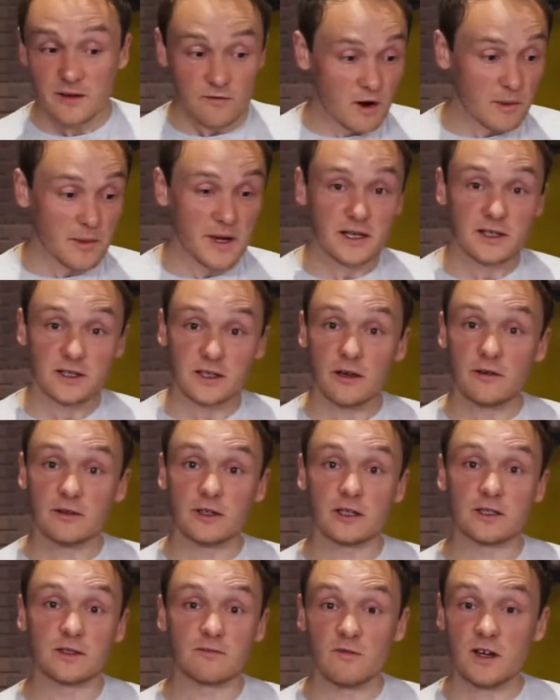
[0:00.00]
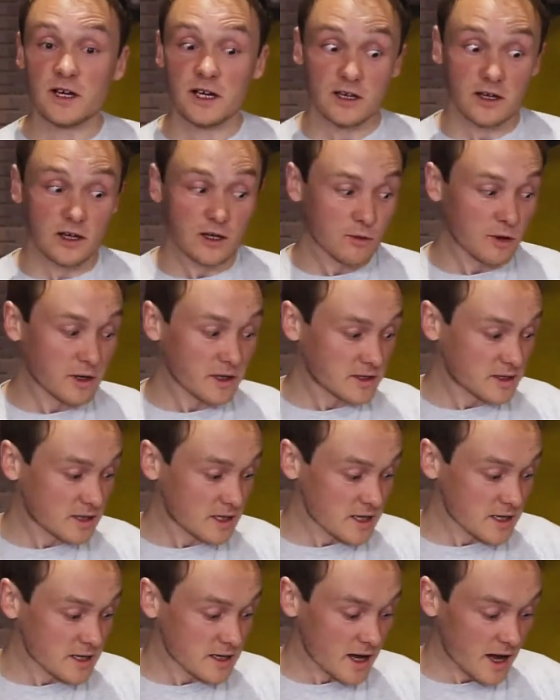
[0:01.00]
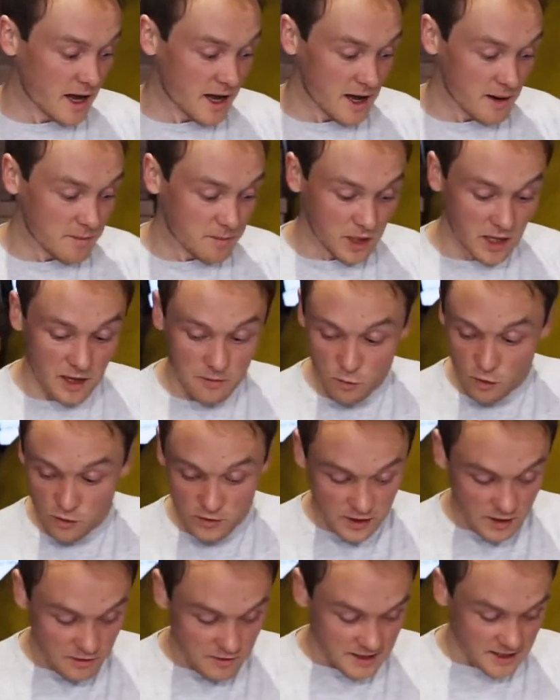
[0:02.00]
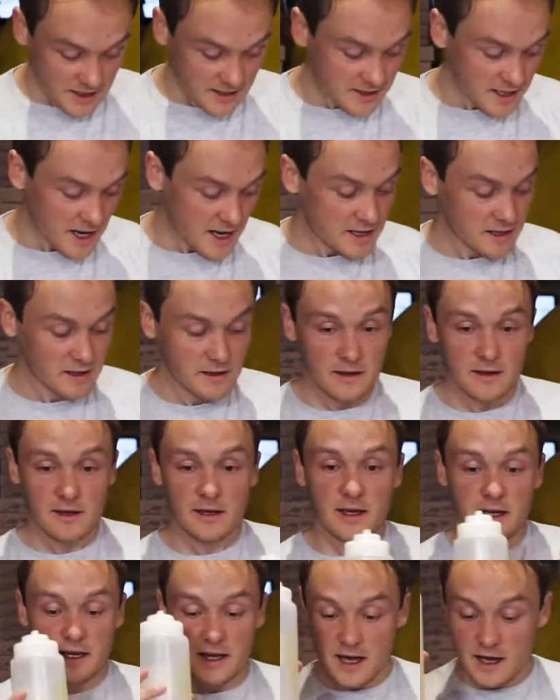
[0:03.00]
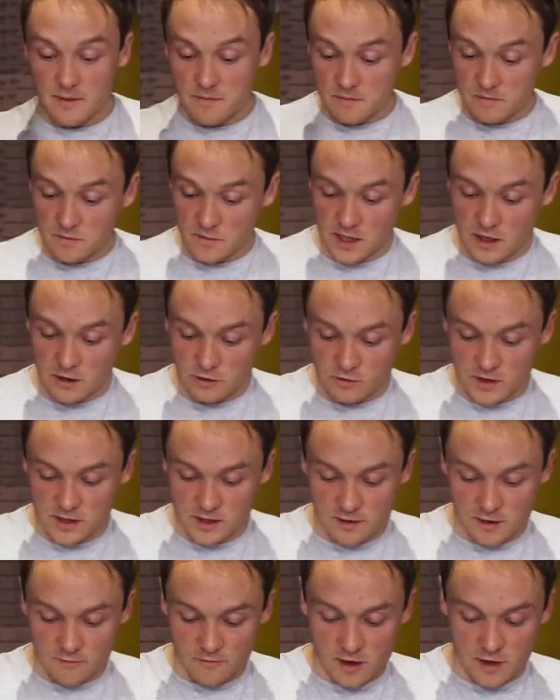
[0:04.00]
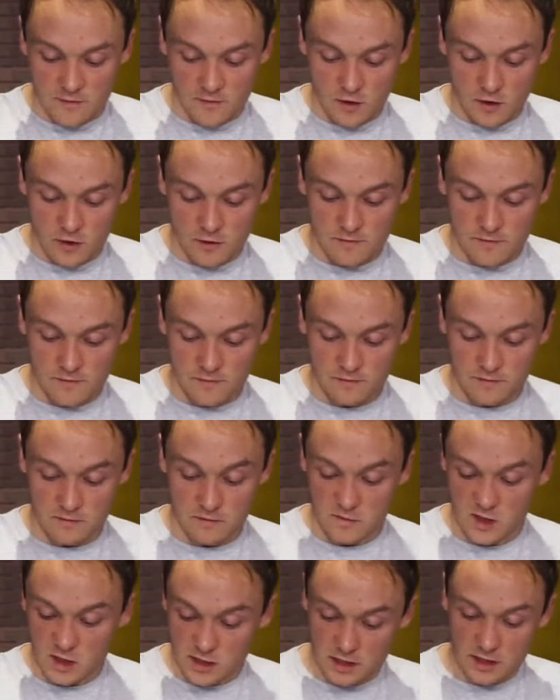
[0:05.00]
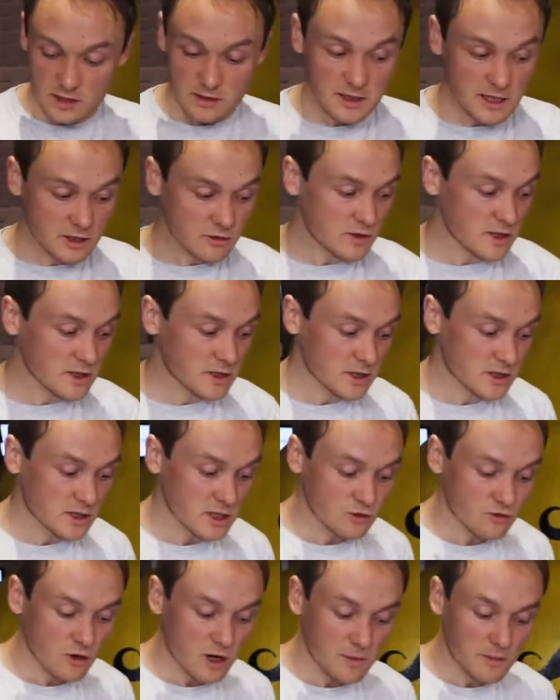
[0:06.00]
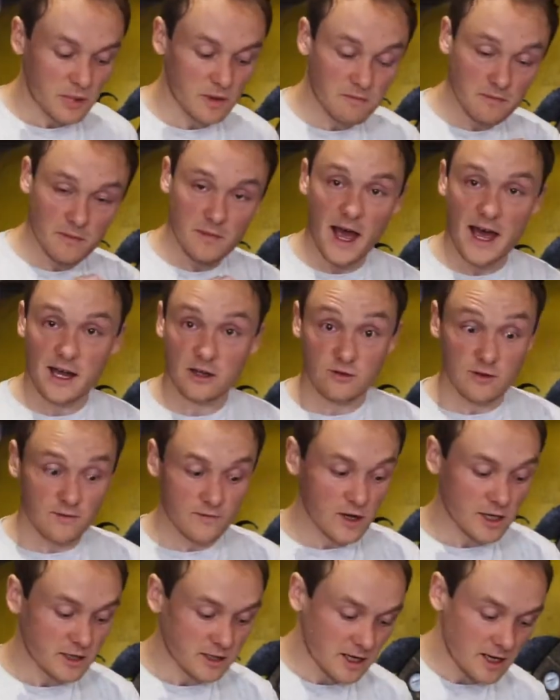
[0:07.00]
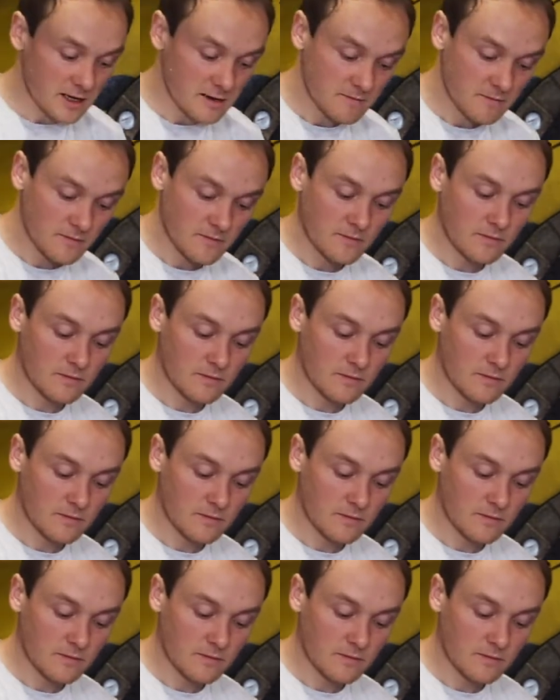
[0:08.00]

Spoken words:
rubbish. So just really good quality plum will do, as I said. Here, little drizzle of olive oil, literally just a drop, extra virgin,